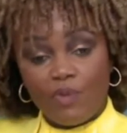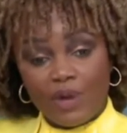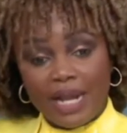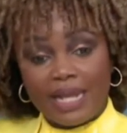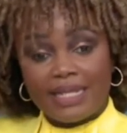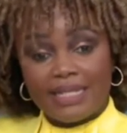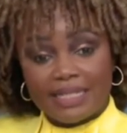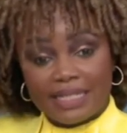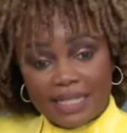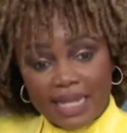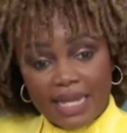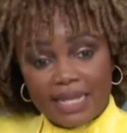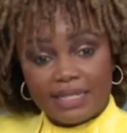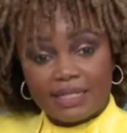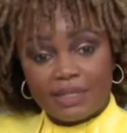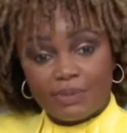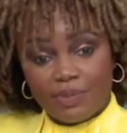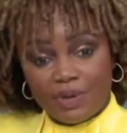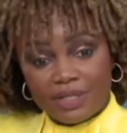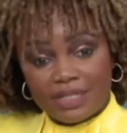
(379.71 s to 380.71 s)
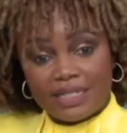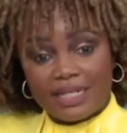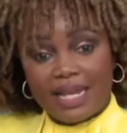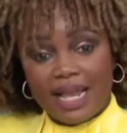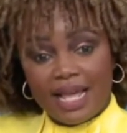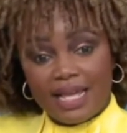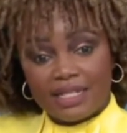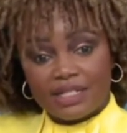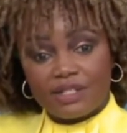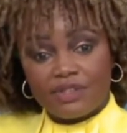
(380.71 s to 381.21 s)
What I can say is the
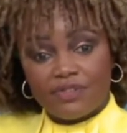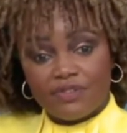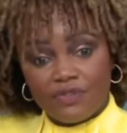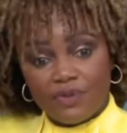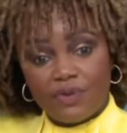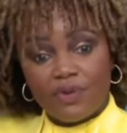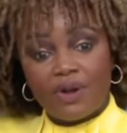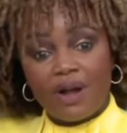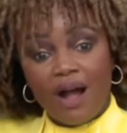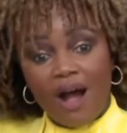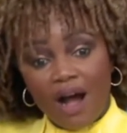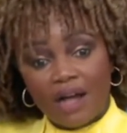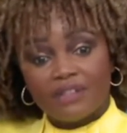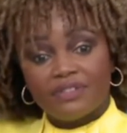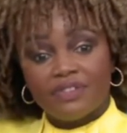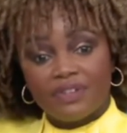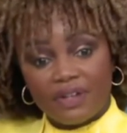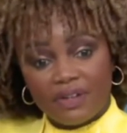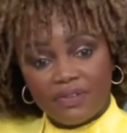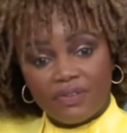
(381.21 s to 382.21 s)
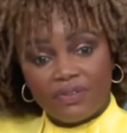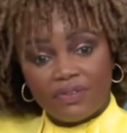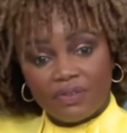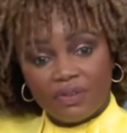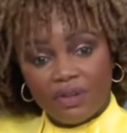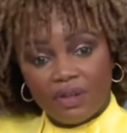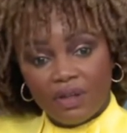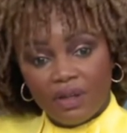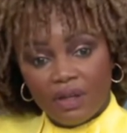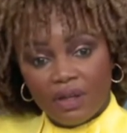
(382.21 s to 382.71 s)
president has the full
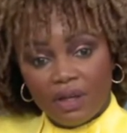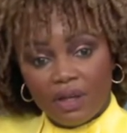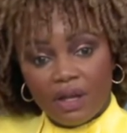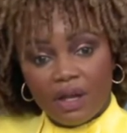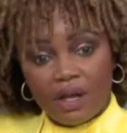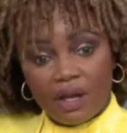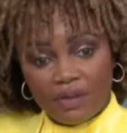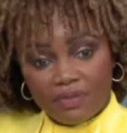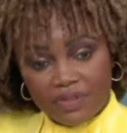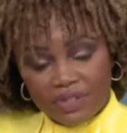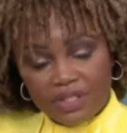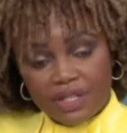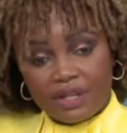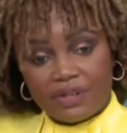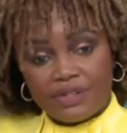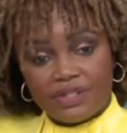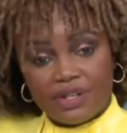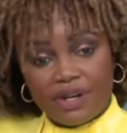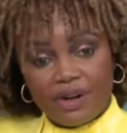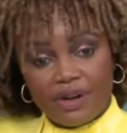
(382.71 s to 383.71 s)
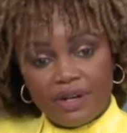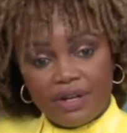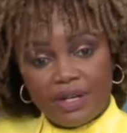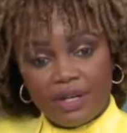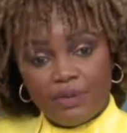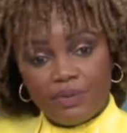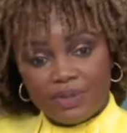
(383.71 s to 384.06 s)
confidence of the secretary.